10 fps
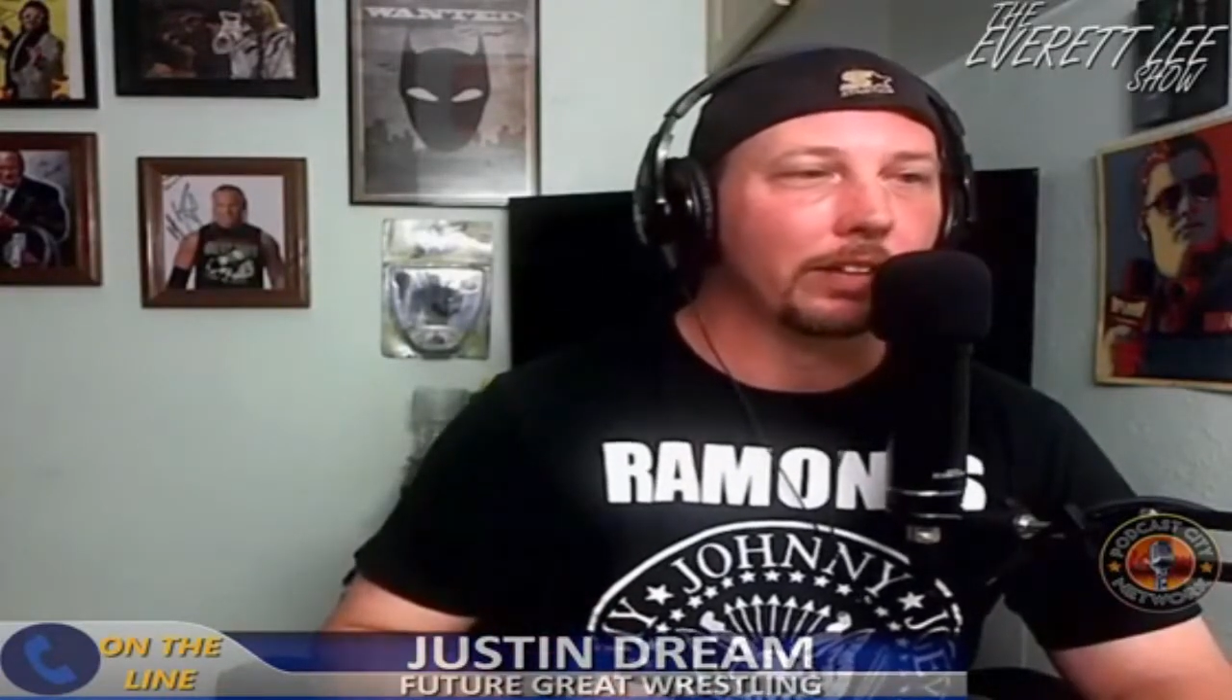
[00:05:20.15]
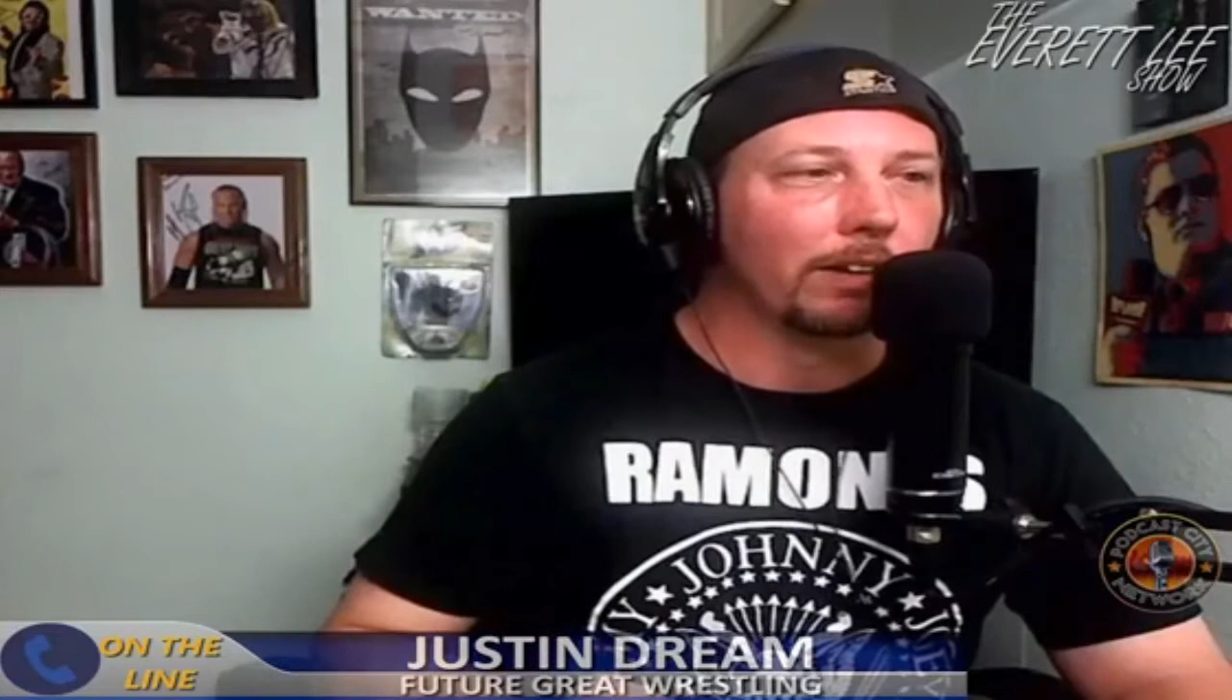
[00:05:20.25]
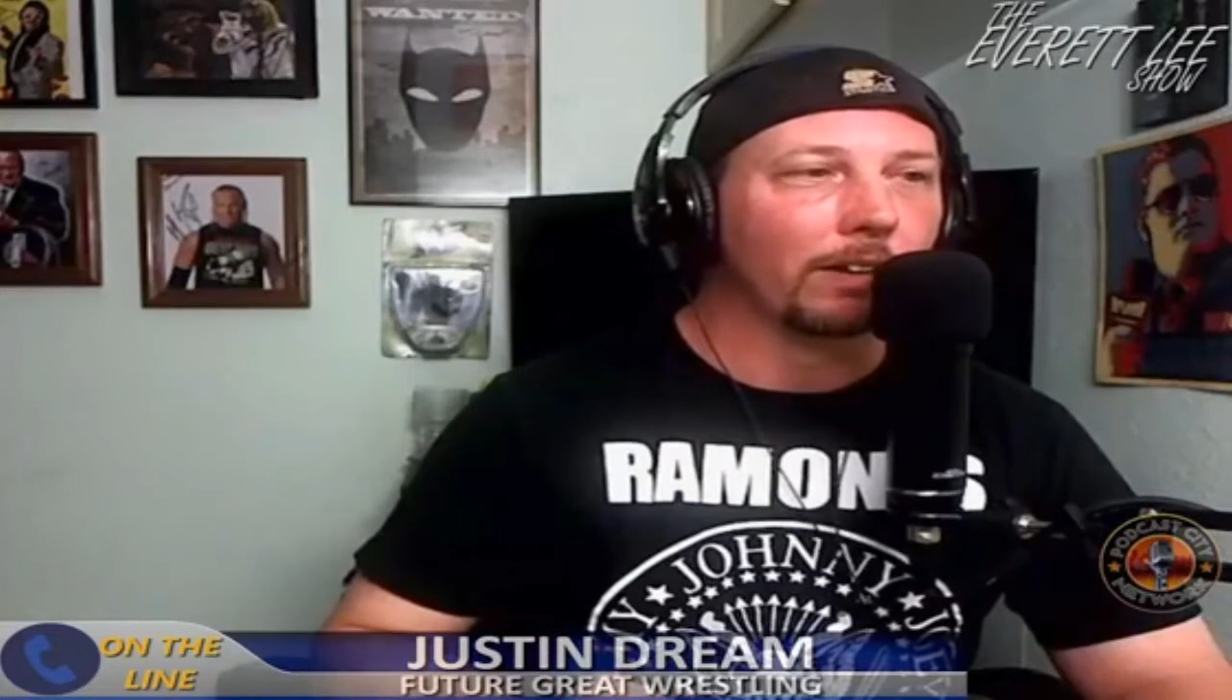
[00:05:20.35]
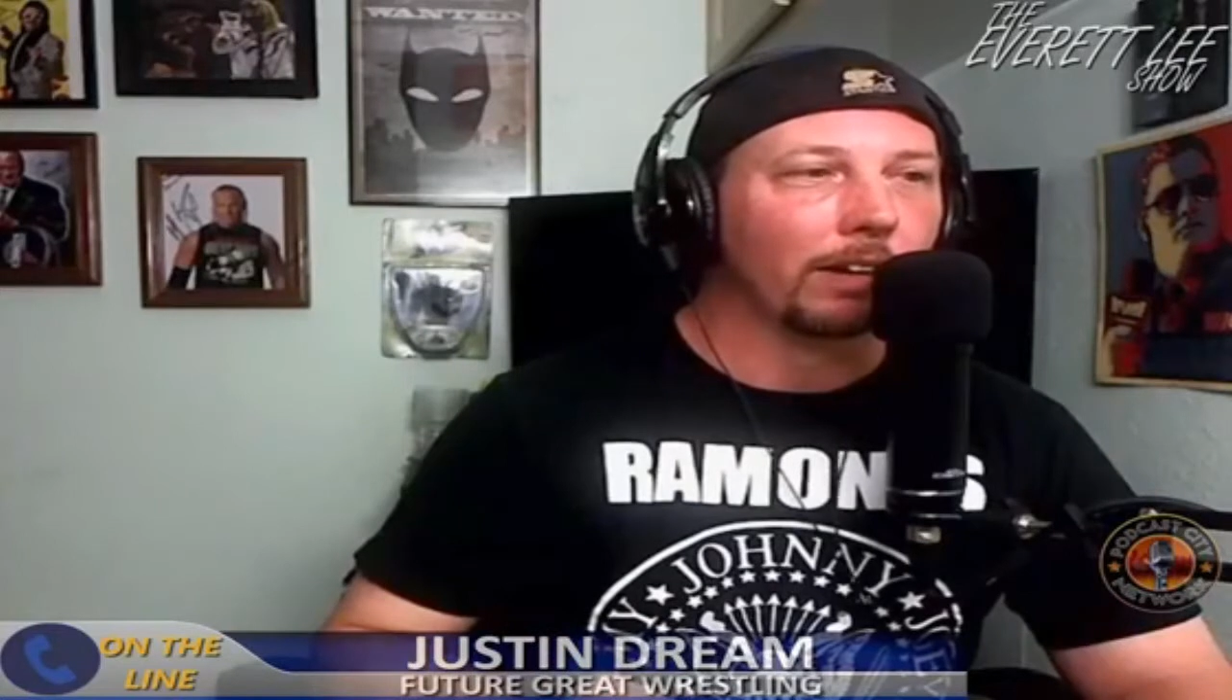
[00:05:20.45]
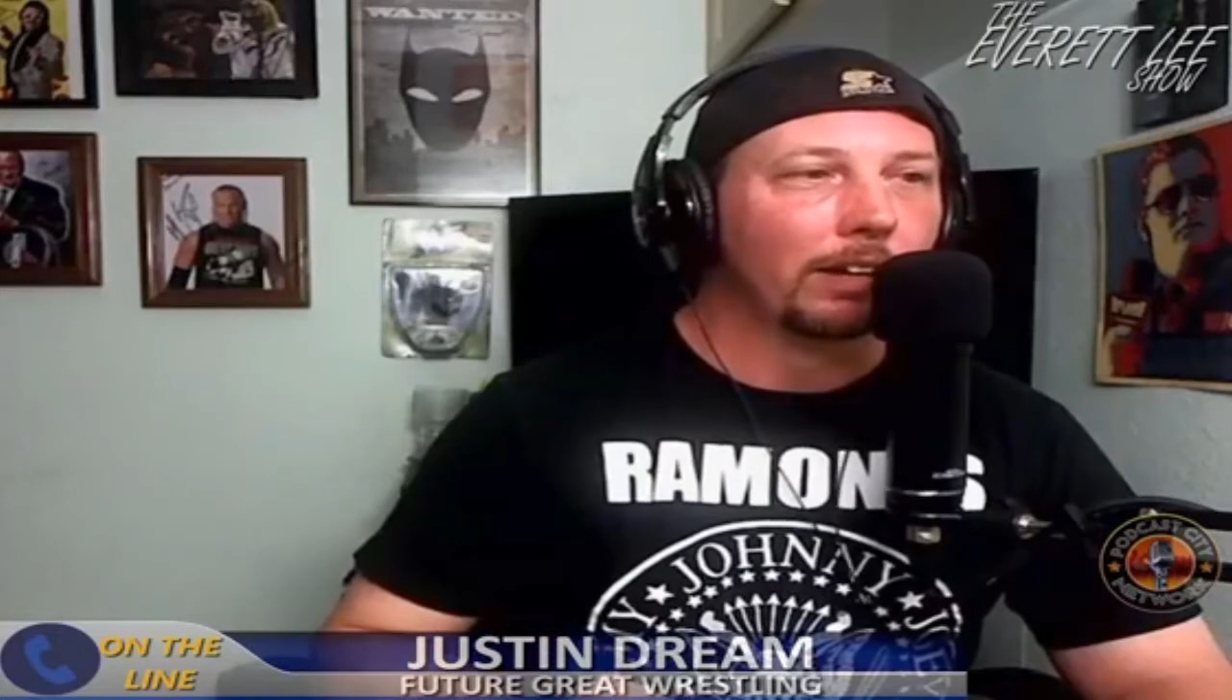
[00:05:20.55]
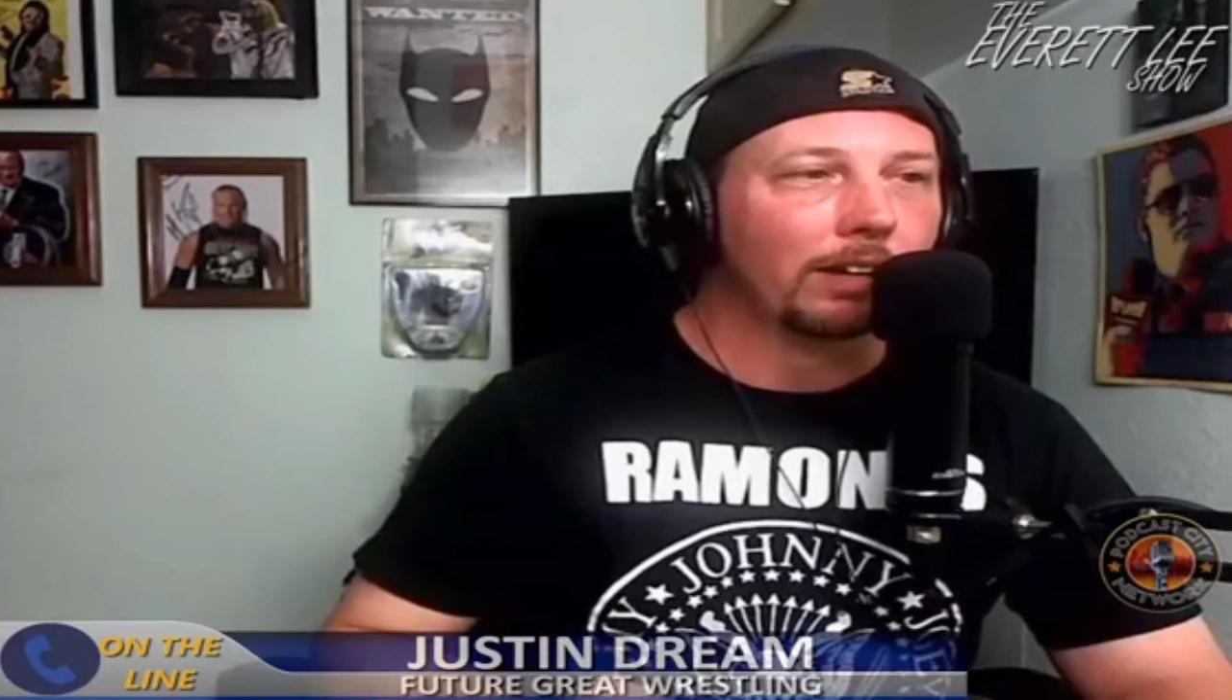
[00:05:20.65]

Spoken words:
there,